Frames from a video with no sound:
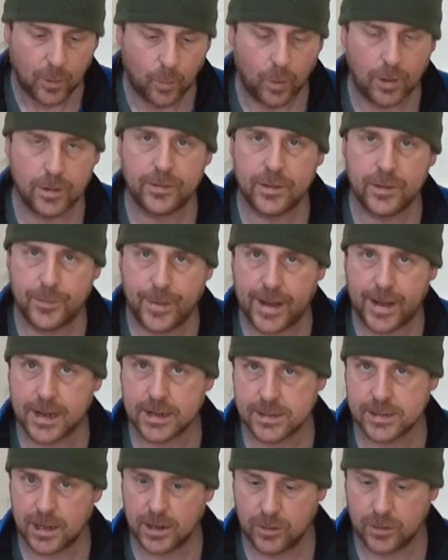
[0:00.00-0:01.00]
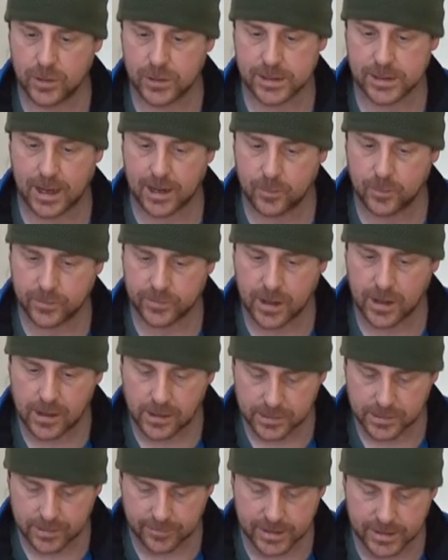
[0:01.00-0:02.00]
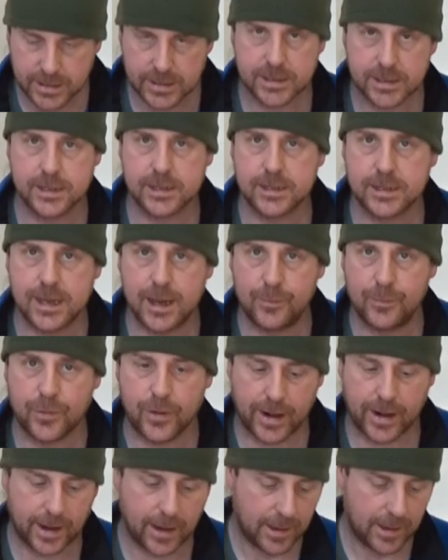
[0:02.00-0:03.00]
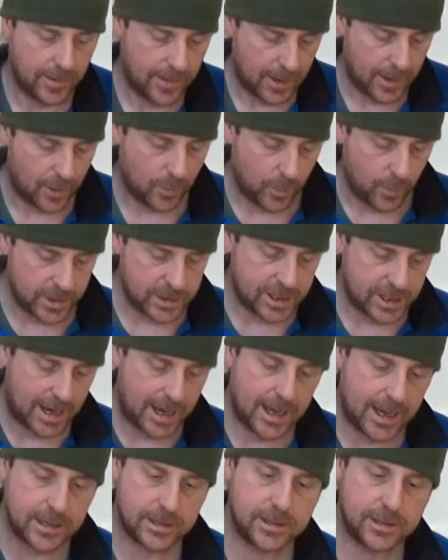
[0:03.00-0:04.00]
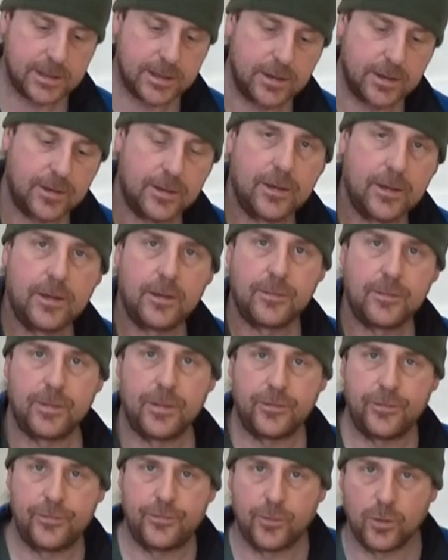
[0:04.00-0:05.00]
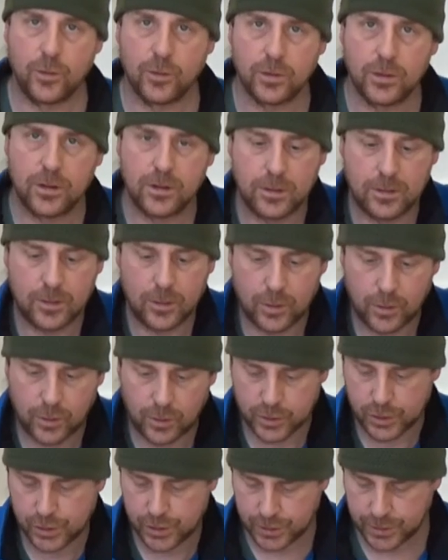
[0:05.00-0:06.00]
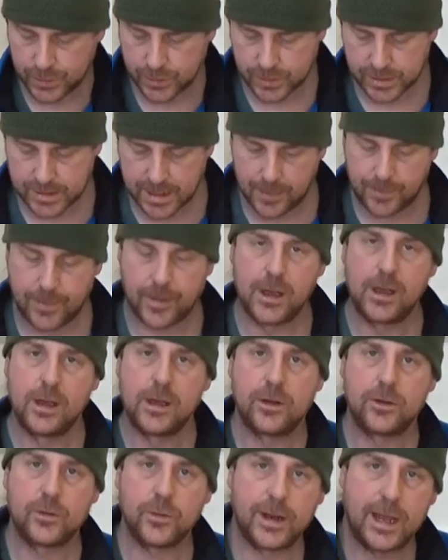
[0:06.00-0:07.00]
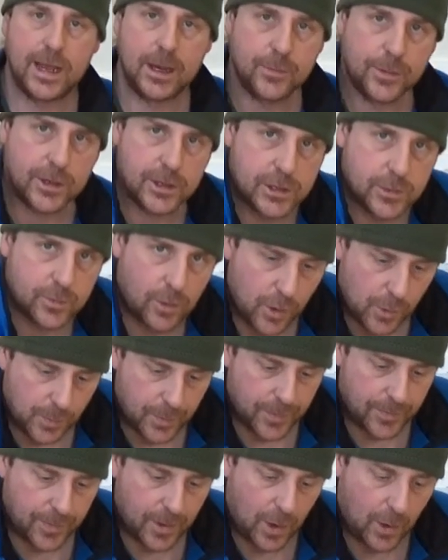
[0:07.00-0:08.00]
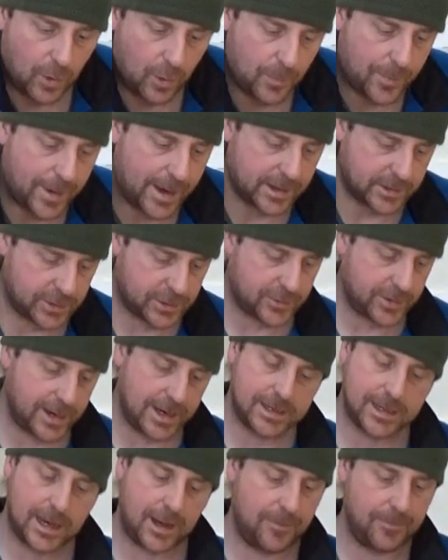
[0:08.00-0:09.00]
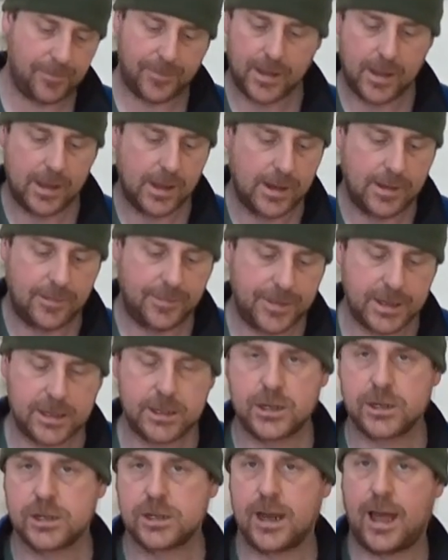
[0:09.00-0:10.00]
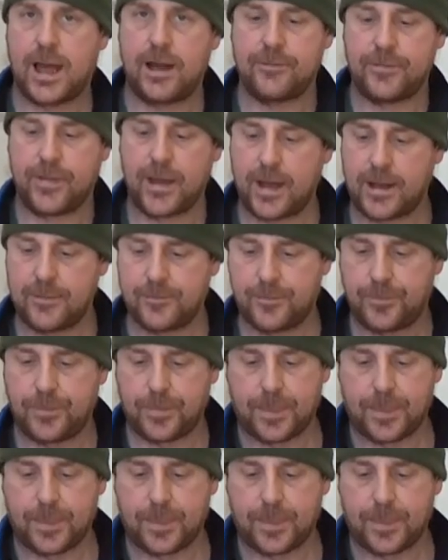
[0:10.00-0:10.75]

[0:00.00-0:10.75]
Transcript: One of the packs I looked at was Arc'teryx's Sebring, which has the full horseshoe zip to enable you to open the whole bag straight out. This doesn't have that.